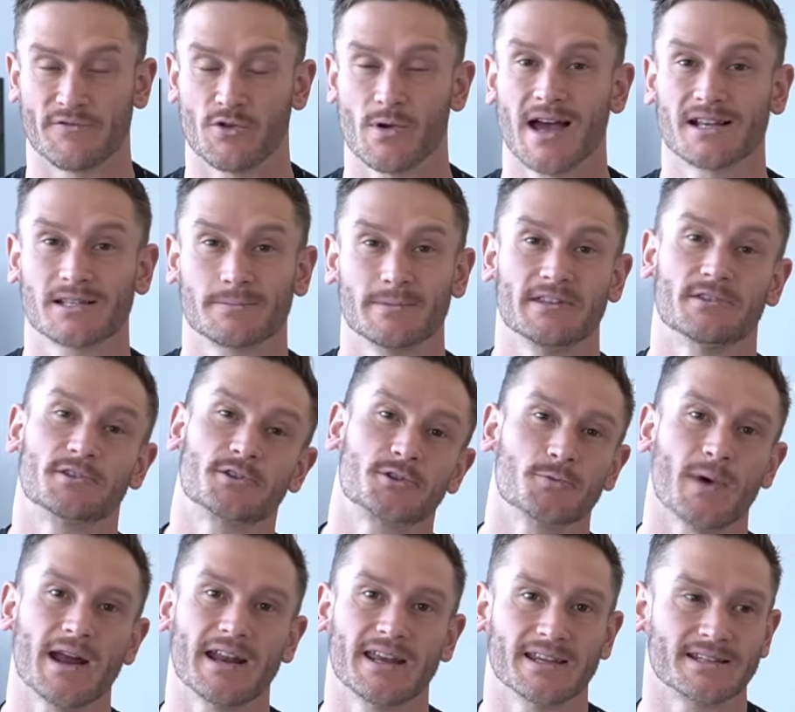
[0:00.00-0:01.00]
If you ask me, the
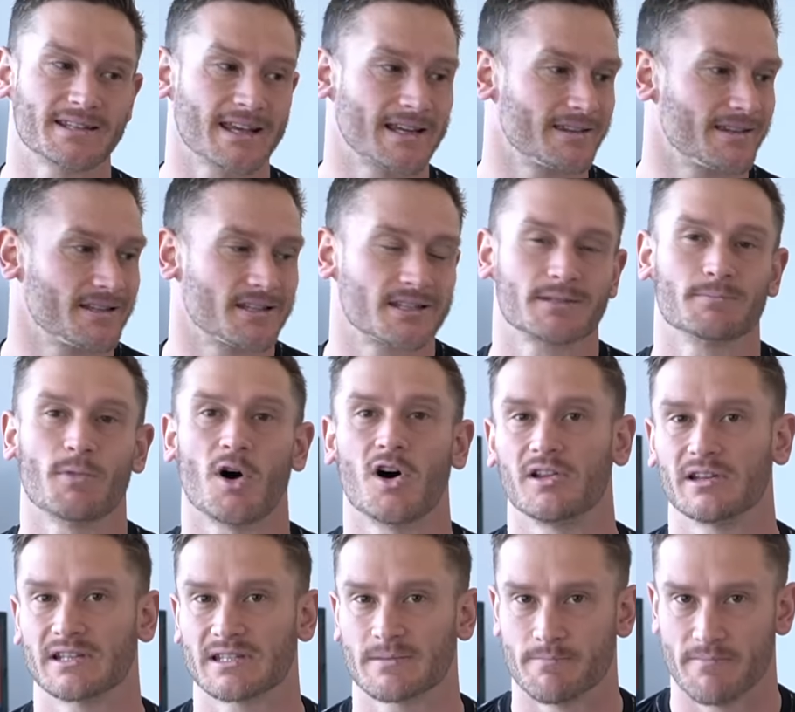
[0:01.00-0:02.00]
sweating is like the
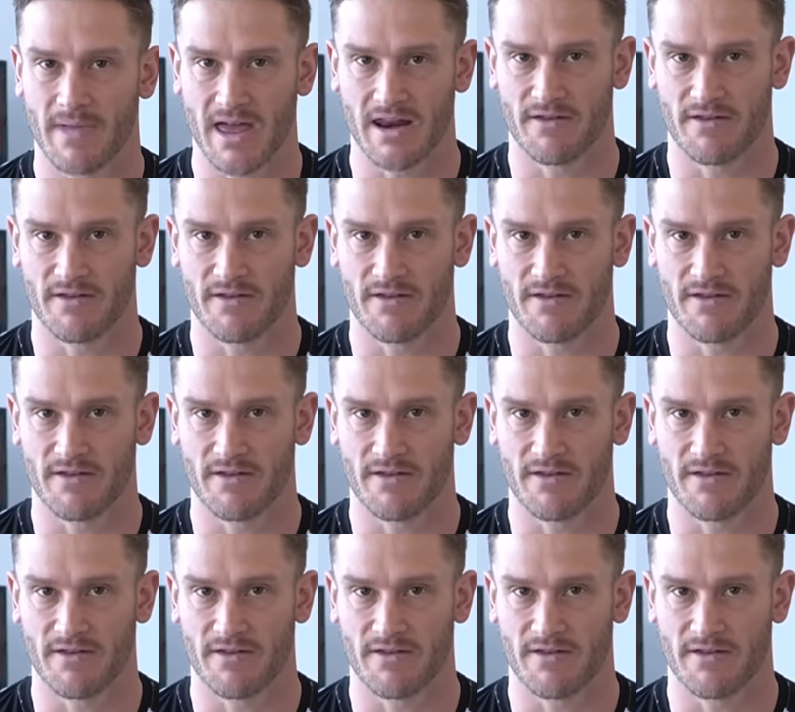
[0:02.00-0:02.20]
smallest